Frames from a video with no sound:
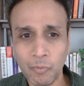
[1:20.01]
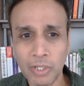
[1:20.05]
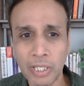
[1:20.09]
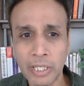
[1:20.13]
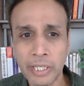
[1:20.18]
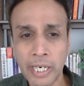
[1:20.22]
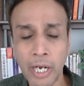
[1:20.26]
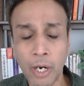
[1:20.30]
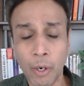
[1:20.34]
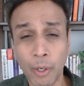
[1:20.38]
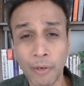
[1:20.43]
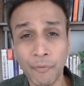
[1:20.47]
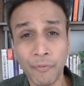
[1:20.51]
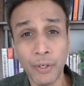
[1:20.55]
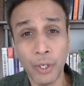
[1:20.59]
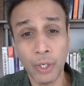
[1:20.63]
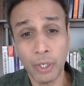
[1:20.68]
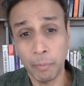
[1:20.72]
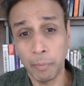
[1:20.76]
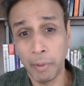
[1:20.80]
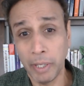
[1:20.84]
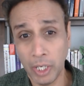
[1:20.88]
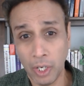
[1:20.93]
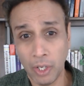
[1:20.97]
Now, if you're a
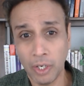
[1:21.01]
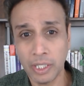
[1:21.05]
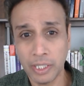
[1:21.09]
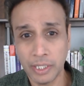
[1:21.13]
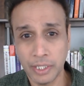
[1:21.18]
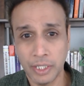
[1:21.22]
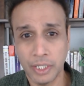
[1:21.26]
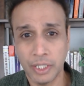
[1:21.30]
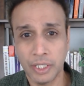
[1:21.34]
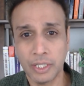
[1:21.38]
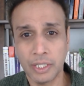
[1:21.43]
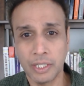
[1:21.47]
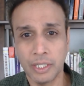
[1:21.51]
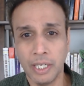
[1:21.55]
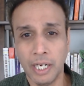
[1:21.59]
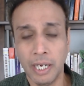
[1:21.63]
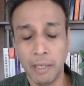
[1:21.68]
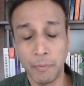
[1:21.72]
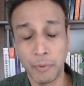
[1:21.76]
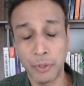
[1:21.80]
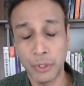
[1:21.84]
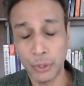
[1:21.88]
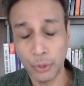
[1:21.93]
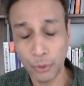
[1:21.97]
biologist,
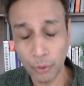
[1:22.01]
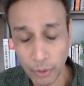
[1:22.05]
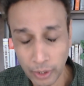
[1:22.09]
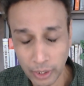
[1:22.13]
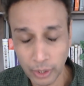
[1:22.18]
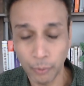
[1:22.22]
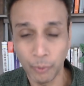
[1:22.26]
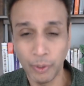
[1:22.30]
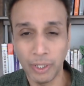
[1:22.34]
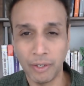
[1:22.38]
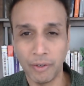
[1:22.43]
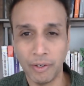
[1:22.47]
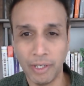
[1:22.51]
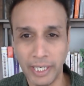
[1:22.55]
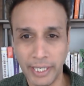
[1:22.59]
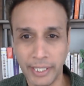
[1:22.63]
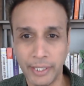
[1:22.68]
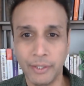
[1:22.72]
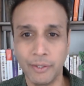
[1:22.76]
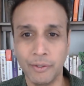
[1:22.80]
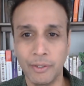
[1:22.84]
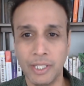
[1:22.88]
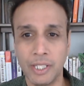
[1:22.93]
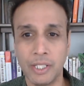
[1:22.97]
I'm sure you will relate
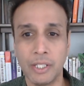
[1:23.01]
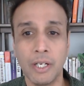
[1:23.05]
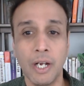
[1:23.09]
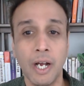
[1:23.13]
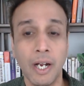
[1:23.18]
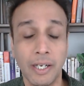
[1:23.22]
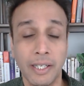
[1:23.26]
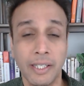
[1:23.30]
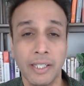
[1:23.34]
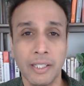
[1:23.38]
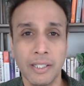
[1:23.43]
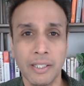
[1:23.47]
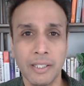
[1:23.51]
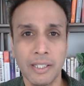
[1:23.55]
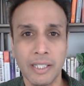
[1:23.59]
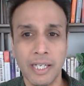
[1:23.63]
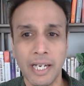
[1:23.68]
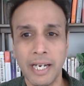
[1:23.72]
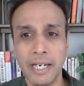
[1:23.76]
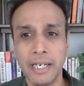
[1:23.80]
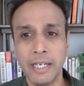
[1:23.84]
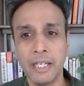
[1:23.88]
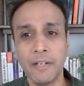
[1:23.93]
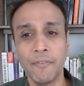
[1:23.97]
to this content.
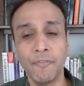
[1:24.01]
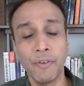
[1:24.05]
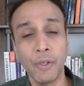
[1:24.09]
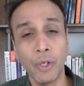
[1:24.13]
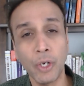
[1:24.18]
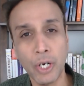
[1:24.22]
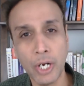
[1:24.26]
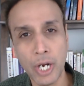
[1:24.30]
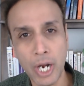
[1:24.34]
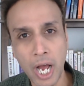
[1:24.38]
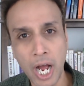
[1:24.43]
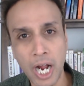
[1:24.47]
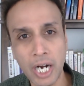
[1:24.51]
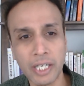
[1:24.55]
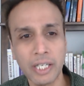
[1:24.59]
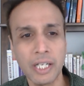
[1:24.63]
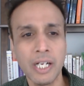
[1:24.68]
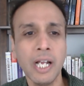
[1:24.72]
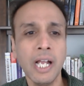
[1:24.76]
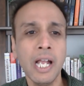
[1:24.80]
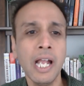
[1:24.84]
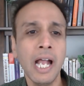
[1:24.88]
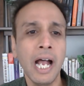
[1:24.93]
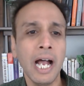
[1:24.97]
And if you're not,
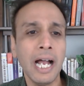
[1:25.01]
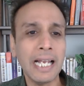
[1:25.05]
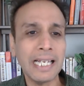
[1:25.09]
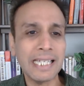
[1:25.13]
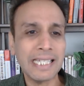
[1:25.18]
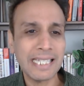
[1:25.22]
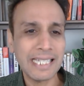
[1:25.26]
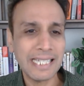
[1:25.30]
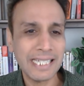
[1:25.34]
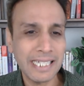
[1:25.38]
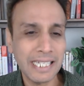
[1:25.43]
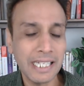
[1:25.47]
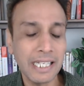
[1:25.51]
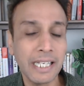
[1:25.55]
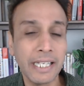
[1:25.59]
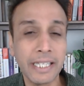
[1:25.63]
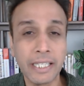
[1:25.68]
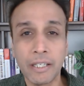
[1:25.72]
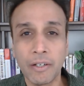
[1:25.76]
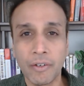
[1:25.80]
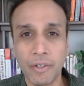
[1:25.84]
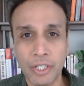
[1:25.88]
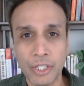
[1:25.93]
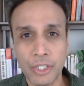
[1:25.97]
I still
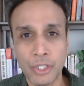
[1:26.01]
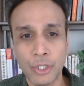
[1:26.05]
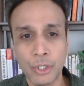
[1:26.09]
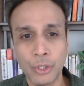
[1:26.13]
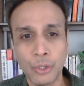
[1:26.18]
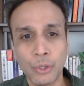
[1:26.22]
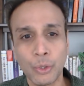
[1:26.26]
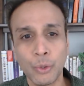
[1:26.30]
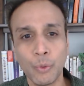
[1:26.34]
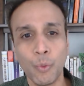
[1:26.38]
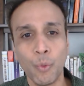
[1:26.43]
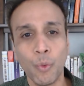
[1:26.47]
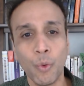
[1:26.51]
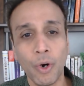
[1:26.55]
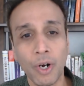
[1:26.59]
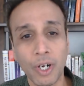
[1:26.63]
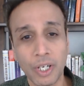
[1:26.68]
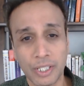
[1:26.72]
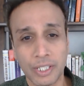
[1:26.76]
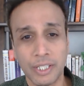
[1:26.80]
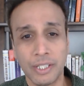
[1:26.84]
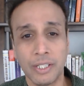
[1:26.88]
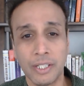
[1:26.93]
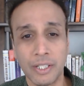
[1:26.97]
encourage you to
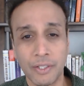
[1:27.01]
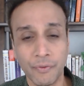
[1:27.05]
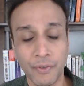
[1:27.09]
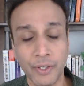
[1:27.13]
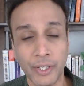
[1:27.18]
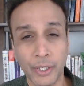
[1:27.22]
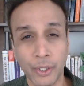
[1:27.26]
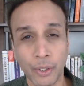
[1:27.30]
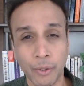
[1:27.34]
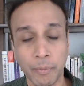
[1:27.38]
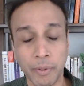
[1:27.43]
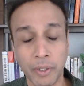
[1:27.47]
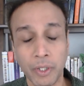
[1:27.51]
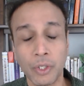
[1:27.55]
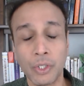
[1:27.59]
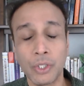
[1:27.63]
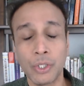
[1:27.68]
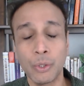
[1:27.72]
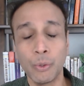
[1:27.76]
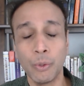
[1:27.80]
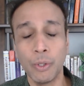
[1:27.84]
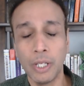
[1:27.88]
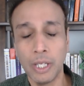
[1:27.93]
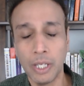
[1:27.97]
watch this video because
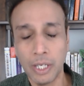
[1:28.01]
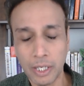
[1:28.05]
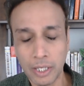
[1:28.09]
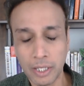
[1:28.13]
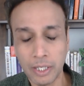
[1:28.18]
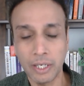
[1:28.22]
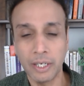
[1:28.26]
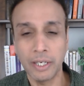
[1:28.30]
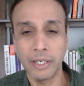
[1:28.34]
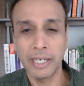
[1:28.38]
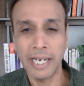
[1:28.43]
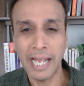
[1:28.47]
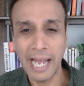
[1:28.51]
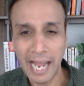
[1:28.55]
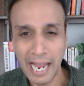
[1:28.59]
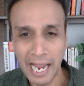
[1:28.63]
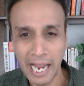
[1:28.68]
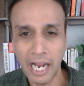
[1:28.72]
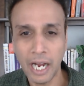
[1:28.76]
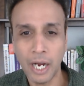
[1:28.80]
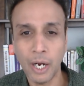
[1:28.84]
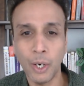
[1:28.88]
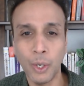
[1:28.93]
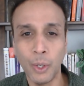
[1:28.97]
you'll learn
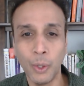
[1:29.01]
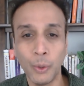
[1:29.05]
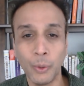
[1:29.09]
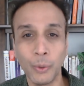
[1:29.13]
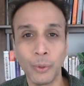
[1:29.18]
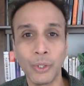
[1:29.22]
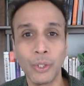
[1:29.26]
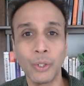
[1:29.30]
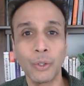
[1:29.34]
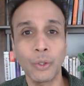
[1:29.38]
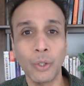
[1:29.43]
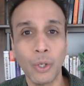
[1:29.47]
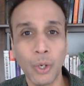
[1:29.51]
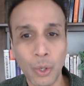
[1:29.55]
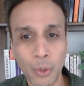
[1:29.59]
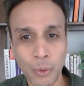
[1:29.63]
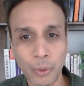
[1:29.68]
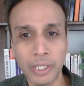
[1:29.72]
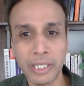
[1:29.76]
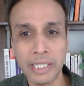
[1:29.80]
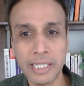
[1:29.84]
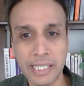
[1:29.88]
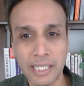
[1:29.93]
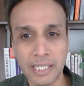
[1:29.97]
how your
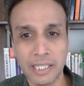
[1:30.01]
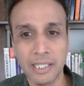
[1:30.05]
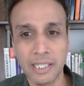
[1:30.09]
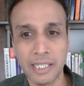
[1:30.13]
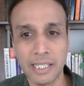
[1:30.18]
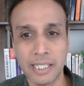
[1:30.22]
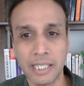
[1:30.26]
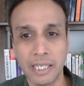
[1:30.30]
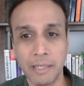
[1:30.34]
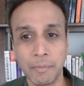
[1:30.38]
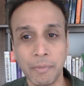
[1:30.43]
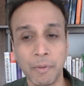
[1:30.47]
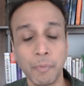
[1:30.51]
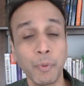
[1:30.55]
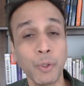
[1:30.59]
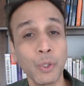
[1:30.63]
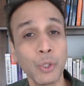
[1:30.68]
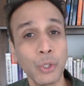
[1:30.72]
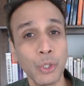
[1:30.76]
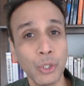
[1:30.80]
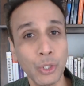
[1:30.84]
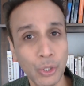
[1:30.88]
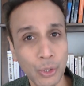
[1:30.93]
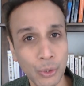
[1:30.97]
coding skills can be put
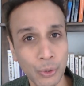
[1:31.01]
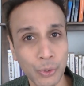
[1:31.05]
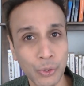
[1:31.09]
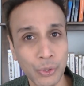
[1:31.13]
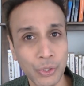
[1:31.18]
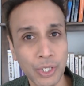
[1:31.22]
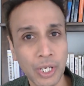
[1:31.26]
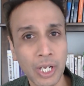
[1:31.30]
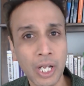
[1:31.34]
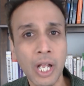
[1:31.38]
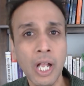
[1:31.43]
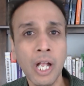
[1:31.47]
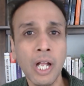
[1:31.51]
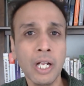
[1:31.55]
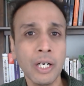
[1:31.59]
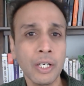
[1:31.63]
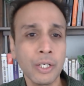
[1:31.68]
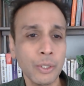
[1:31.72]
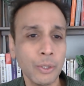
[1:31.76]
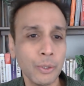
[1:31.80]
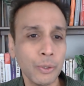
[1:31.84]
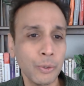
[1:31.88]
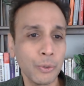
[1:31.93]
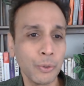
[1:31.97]
to use
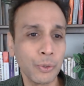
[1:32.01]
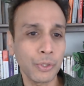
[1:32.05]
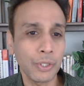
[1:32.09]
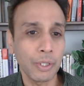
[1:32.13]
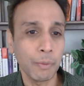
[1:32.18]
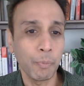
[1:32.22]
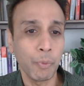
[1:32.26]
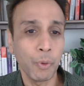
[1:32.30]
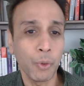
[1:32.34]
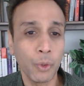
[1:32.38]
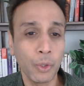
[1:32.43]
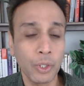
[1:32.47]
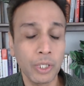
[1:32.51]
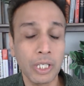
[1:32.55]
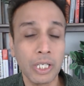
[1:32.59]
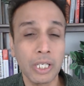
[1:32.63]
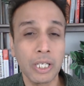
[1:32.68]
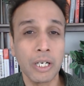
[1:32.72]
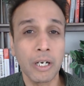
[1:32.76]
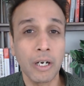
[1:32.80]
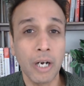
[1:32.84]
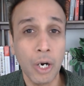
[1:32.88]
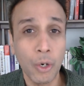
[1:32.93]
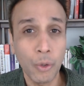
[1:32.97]
to support
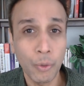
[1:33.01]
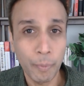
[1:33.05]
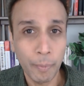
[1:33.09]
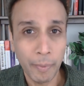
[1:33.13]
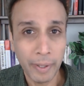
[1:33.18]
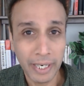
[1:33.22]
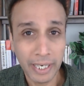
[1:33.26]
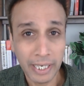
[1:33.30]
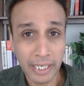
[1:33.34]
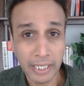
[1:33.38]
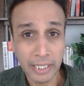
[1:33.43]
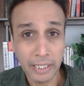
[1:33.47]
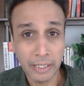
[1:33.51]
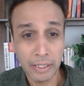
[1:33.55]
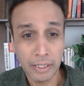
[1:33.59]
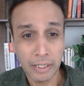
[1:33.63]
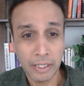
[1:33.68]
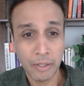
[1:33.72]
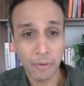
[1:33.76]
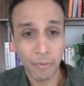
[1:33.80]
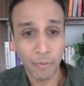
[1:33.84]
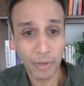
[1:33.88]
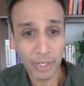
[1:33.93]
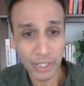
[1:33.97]
groundbreaking
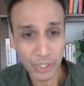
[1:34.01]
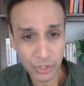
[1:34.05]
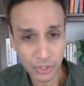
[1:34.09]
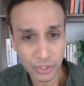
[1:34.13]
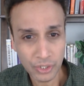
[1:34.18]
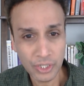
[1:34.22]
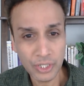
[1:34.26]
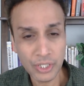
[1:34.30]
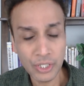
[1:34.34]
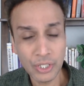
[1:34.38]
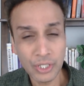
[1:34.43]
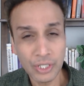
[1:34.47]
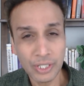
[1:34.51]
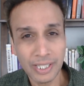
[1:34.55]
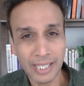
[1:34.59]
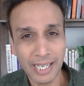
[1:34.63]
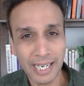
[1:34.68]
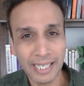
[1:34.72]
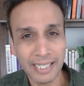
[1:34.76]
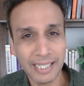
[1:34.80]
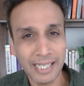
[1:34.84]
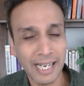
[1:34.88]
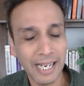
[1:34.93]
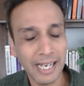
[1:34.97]
research
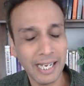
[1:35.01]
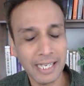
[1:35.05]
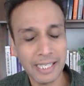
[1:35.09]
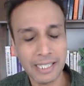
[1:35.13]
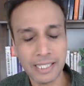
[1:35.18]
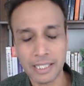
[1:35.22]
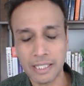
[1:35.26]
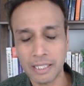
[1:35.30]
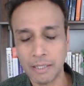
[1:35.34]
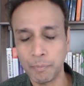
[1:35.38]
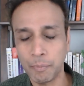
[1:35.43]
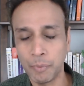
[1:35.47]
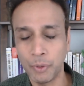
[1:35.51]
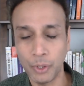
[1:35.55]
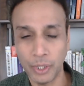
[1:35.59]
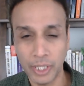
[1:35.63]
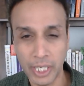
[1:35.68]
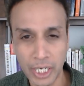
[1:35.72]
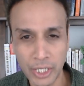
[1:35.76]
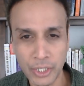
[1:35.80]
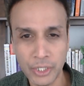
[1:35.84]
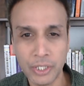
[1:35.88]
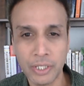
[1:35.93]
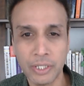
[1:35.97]
that has
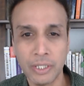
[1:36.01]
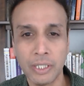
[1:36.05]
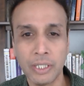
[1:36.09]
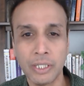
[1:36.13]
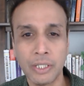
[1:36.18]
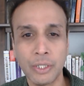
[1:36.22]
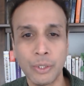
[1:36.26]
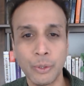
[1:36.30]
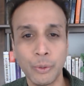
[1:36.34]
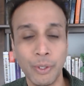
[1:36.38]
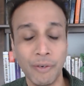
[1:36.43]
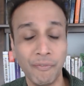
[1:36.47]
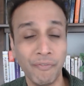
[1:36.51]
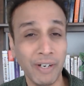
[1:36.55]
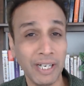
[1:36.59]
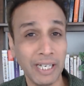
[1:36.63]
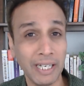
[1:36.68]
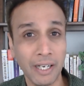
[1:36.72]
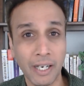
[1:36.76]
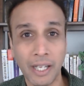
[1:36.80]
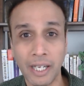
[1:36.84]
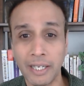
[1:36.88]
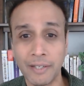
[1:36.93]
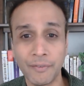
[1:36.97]
potential to affect
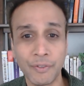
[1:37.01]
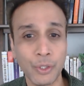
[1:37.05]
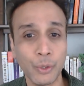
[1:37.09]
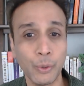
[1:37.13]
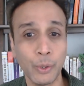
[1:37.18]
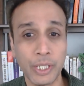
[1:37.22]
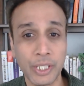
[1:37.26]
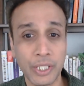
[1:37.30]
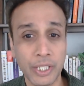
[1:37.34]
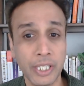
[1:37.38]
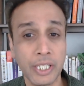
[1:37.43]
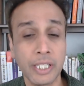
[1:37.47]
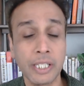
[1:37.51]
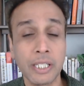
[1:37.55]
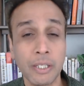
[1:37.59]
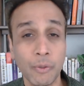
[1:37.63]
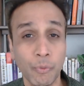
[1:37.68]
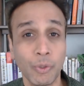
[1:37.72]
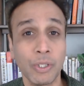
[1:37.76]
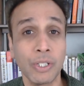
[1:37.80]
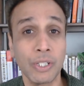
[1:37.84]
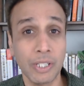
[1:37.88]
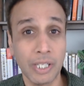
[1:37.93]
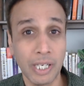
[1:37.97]
lives, to extend
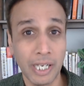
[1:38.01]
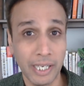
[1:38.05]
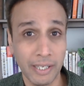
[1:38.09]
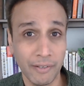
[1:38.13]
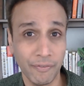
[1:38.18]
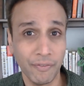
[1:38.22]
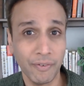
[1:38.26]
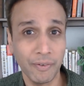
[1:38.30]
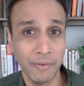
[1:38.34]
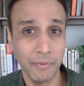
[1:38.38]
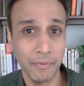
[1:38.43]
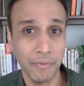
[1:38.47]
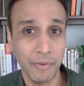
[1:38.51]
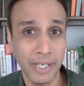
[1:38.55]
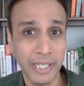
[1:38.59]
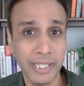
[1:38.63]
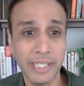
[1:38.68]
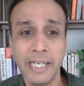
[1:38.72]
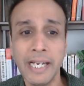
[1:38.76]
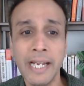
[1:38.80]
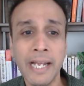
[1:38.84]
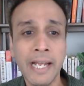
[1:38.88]
someone's life, right?